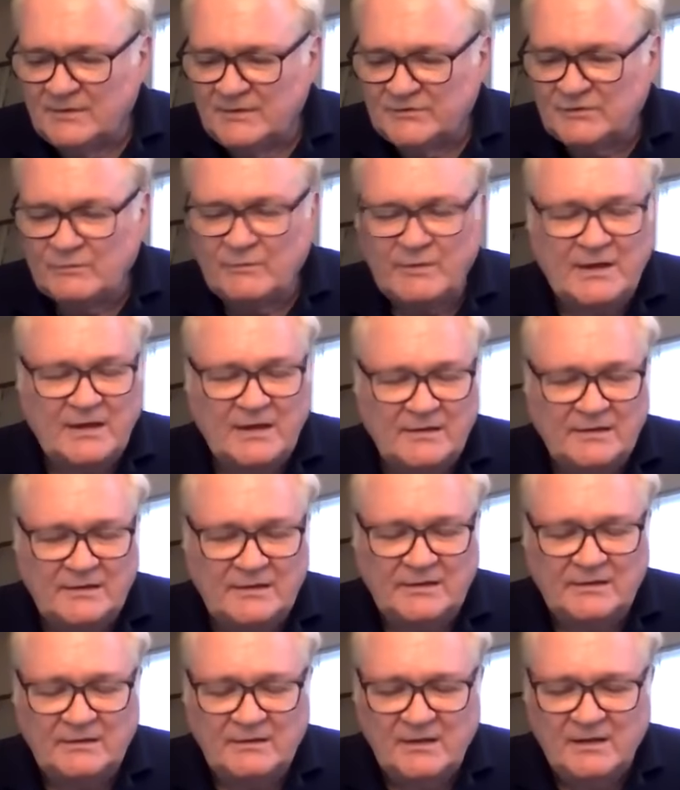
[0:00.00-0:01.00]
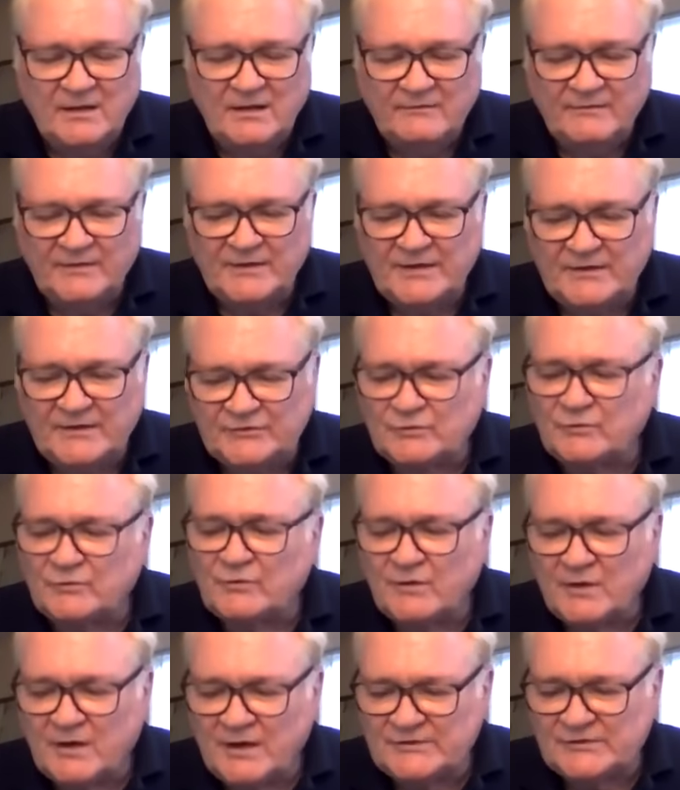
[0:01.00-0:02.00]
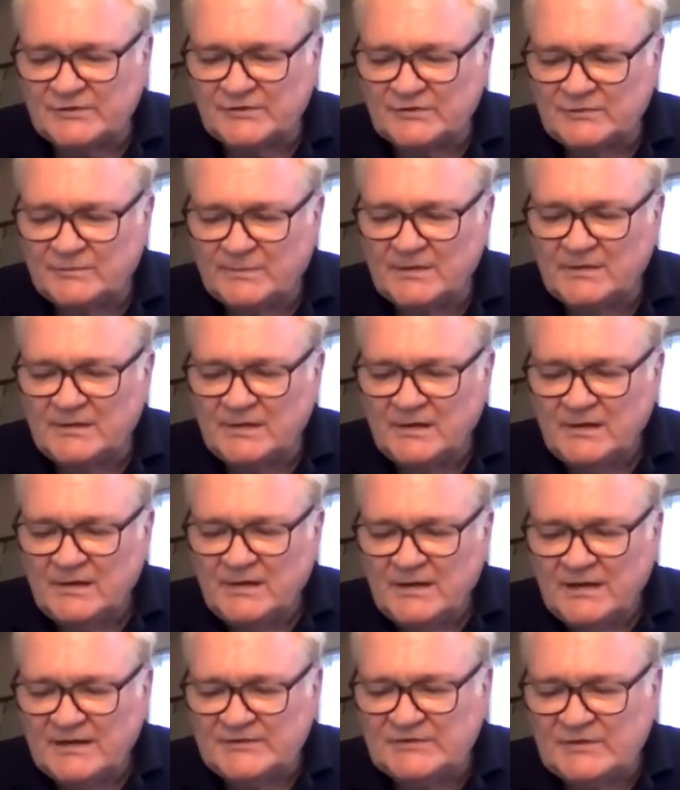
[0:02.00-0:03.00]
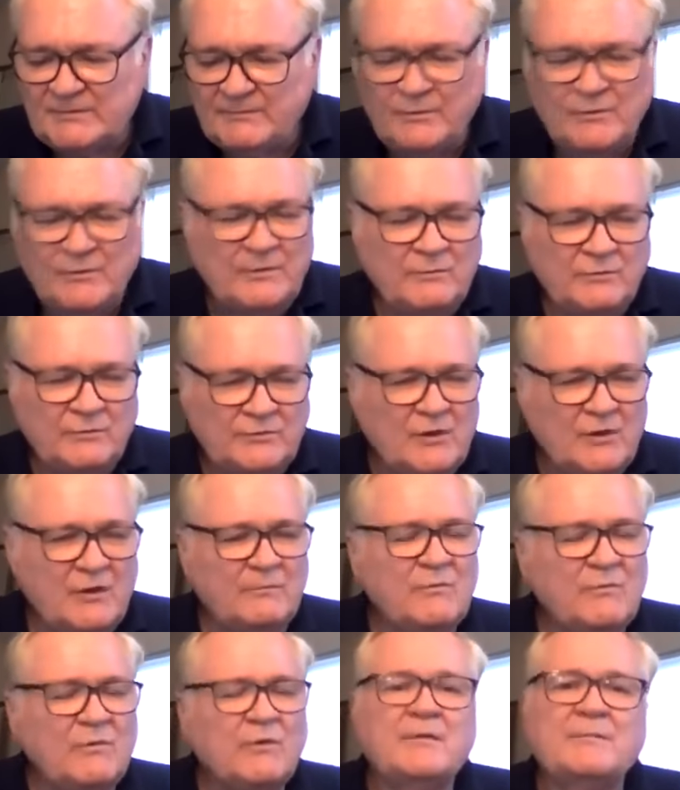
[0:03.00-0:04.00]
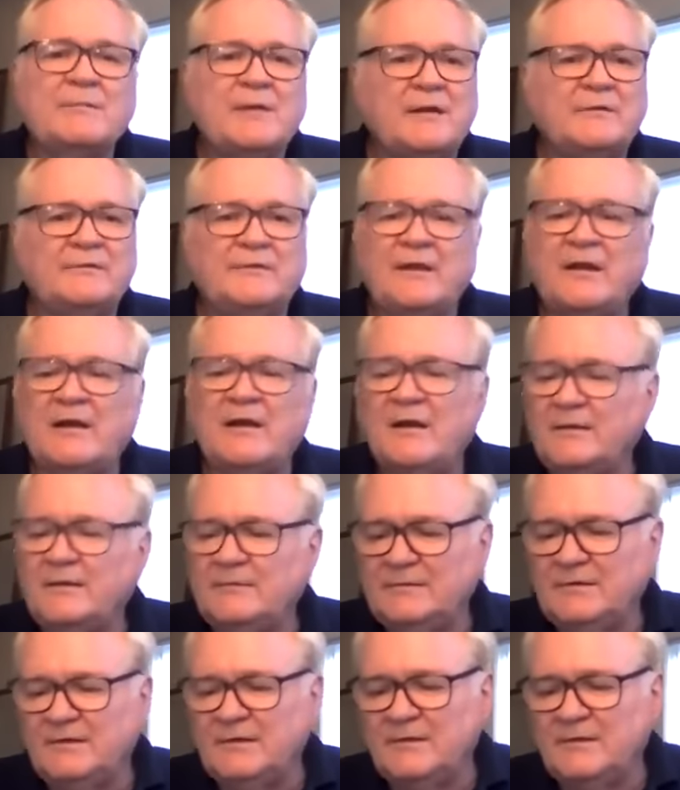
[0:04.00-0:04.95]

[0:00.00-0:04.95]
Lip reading: so we had a financial crisis. But at some point, we'll talk more about that.